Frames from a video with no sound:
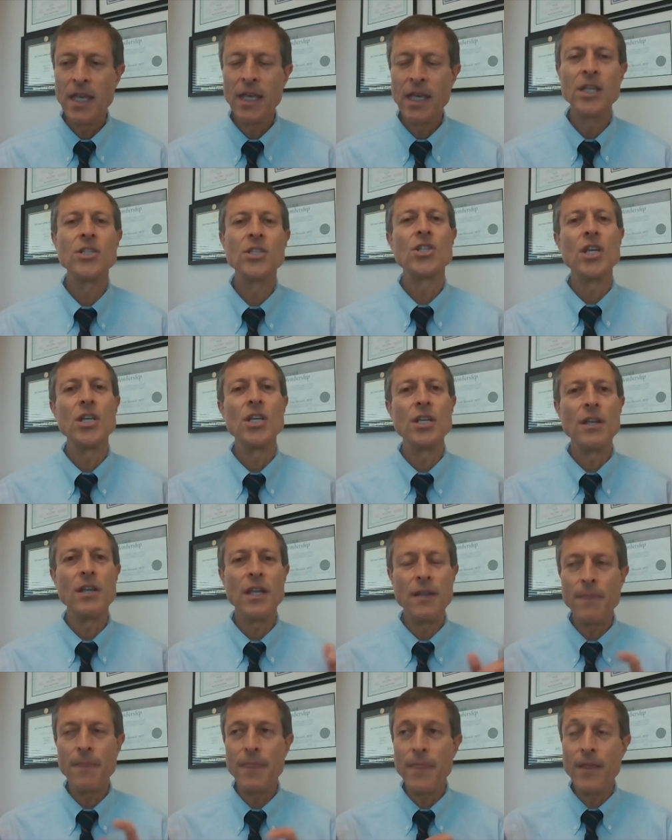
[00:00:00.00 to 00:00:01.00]
It is,
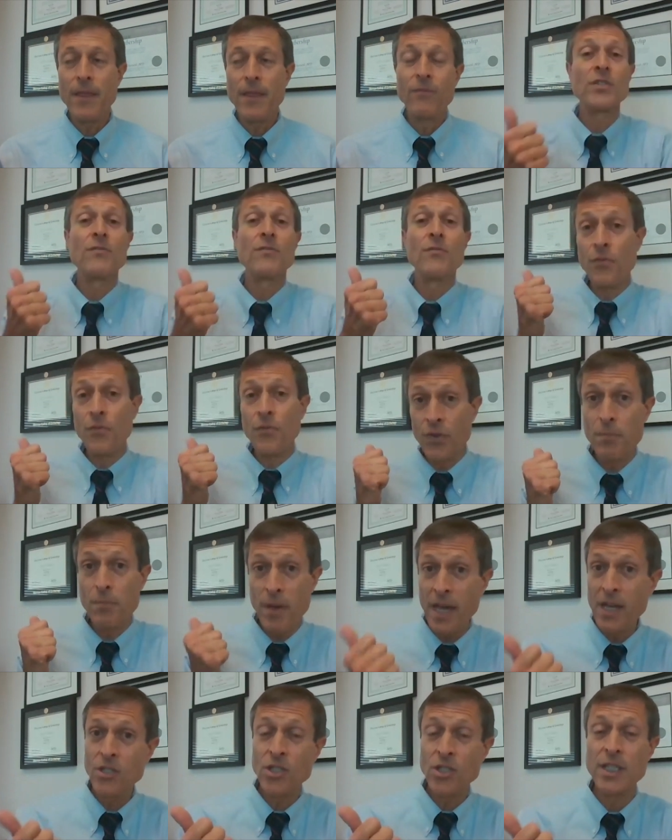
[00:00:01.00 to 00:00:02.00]
first for the
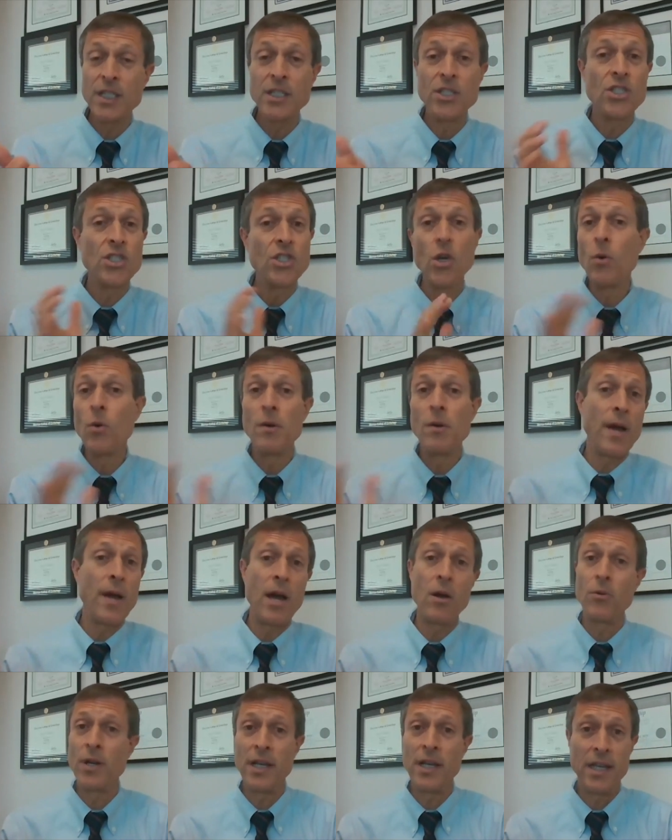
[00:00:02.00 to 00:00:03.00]
patients, it's so
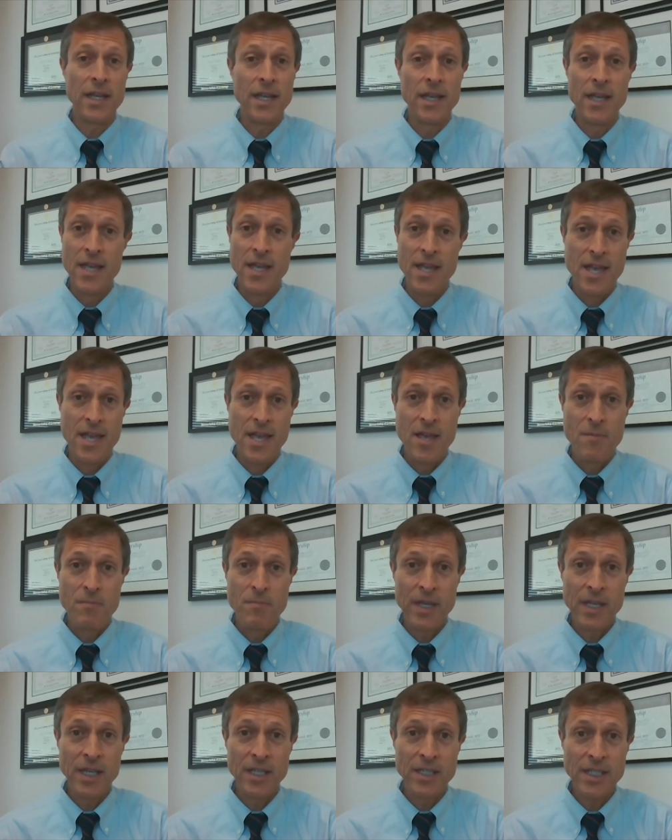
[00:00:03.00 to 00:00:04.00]
empowering
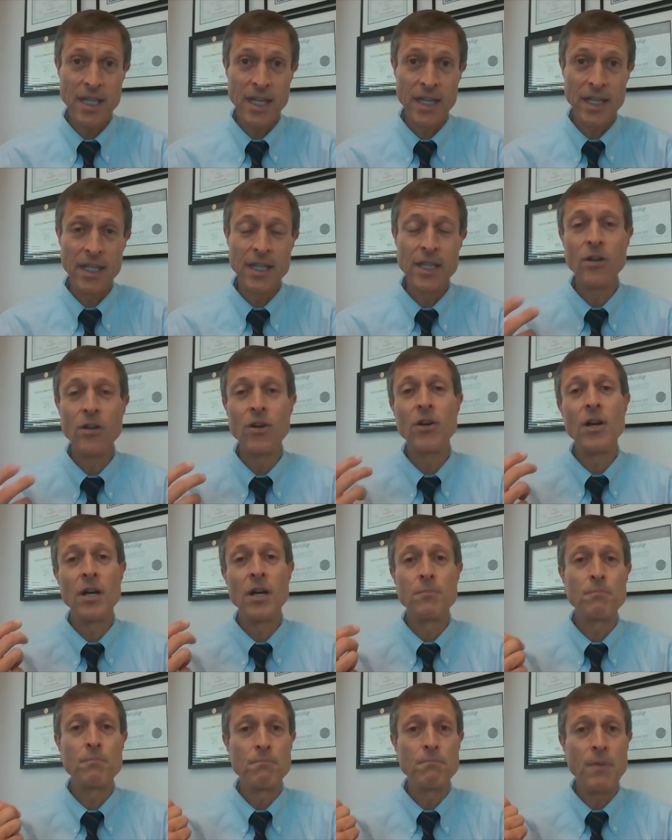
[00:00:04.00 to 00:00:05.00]
because suddenly they're
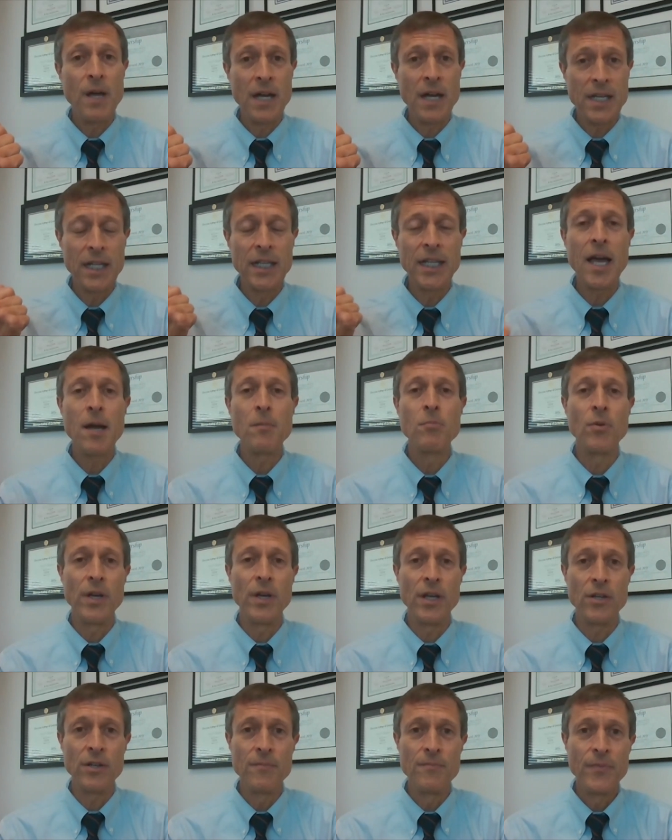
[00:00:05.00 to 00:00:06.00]
a
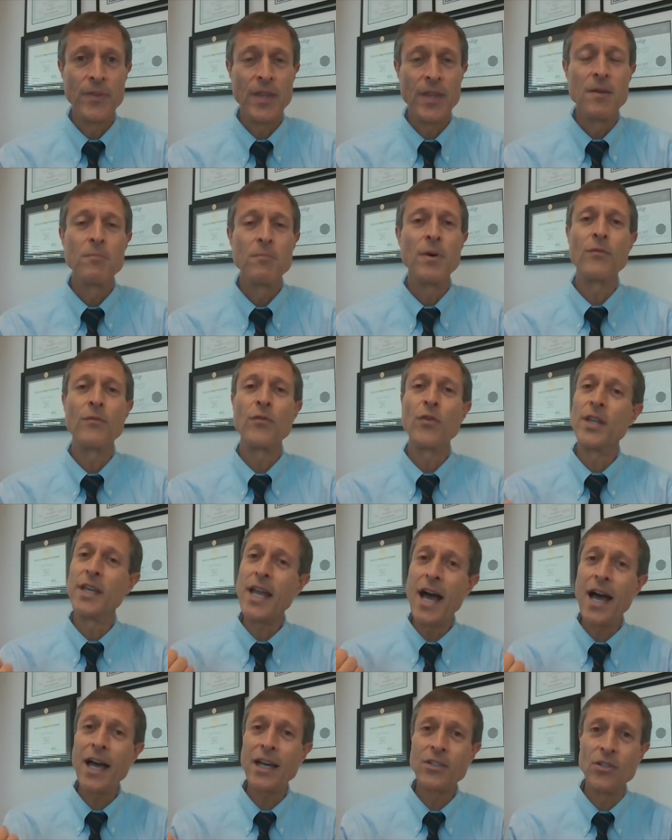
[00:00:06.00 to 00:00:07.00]
collaborator. But for the
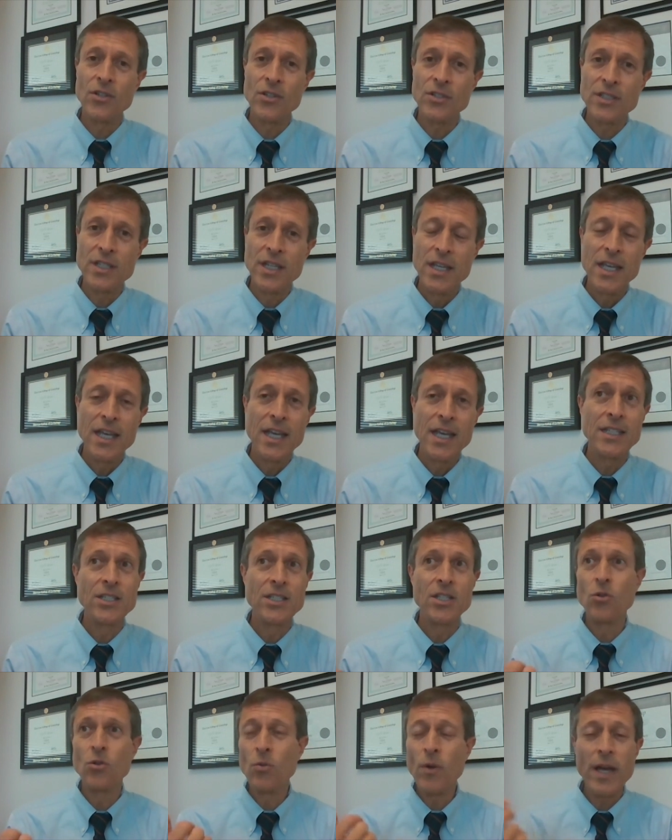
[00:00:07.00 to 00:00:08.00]
doctors, it's
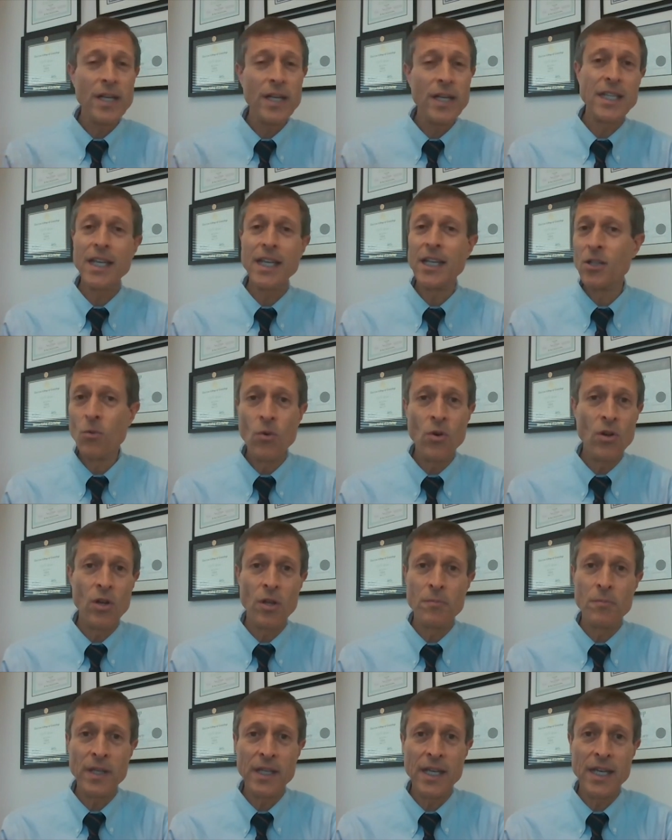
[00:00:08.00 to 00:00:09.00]
the greatest thing in the
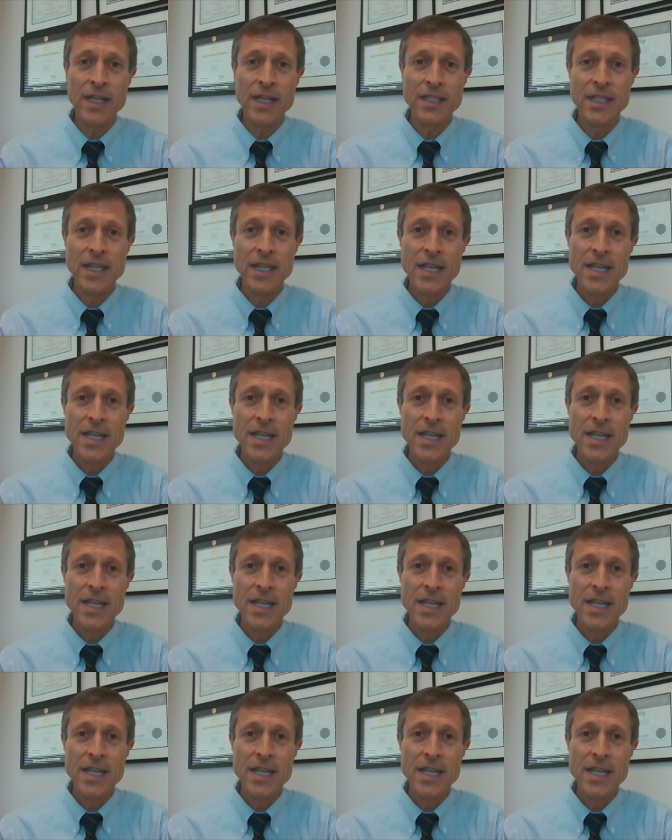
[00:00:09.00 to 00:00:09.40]
world, because